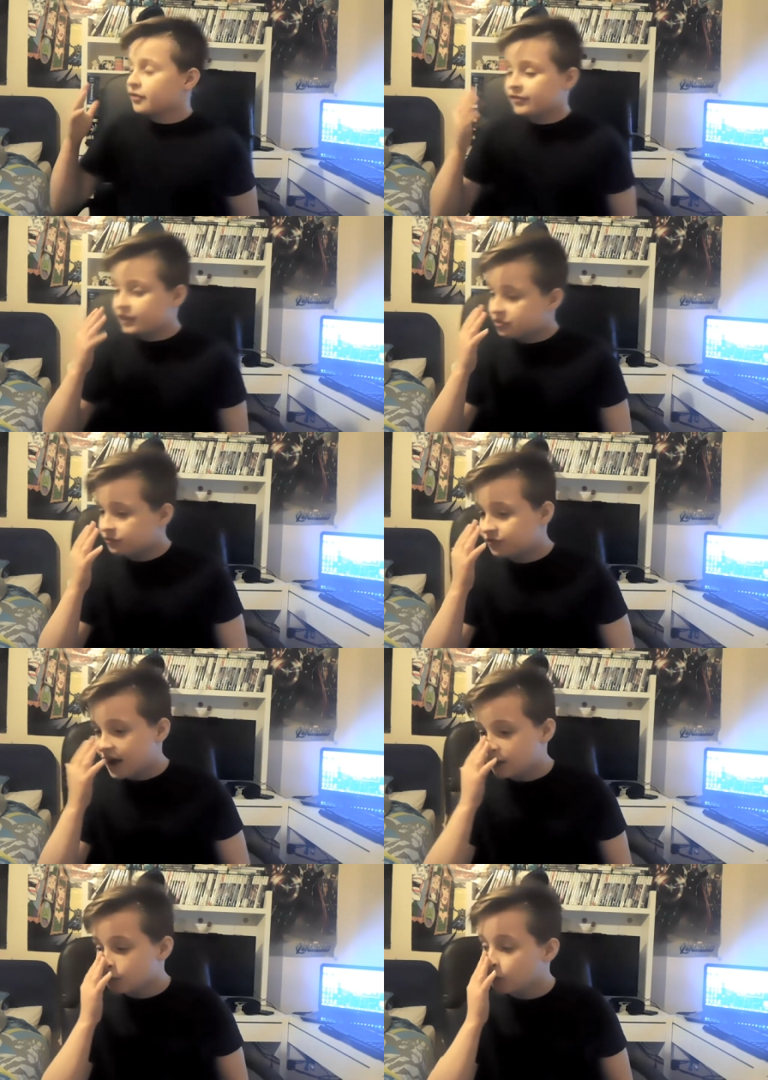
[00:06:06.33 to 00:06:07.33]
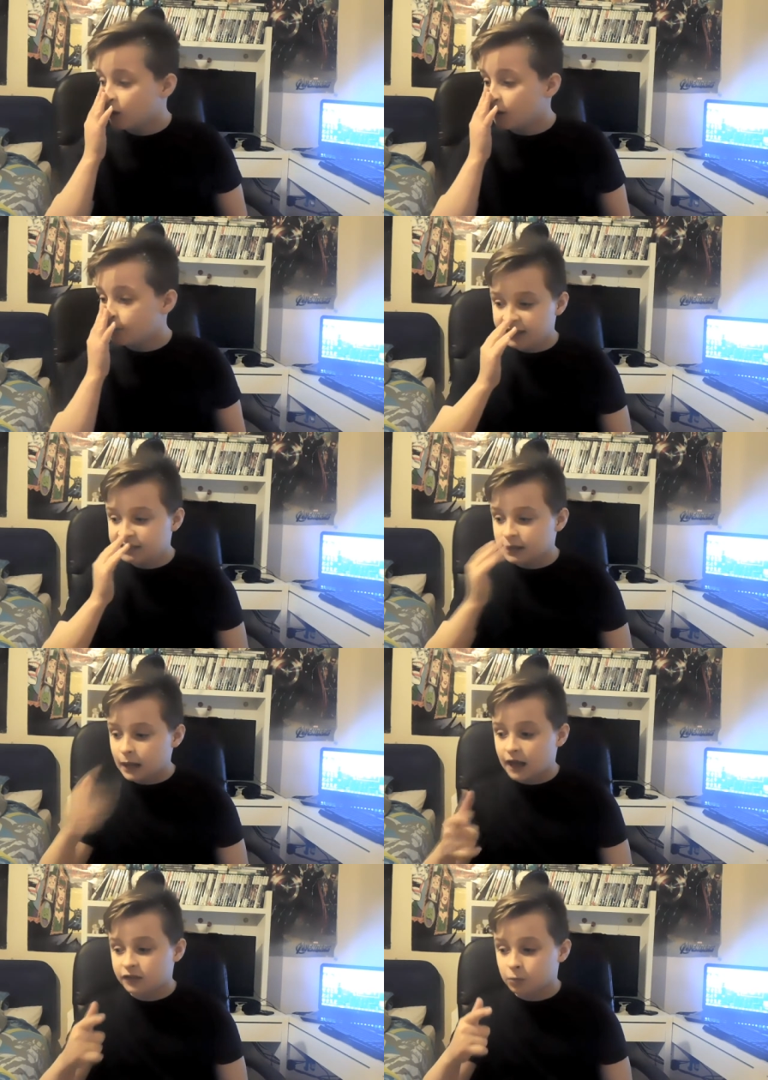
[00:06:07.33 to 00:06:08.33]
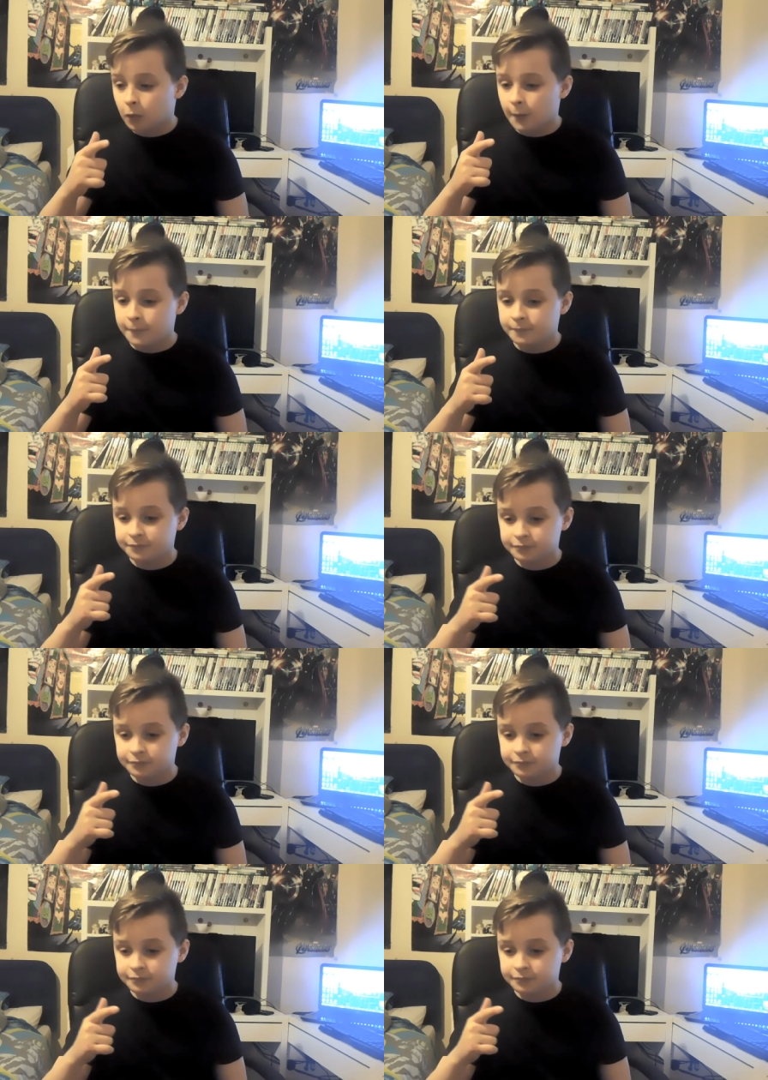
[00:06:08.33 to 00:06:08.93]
The fifth and final one is the last one,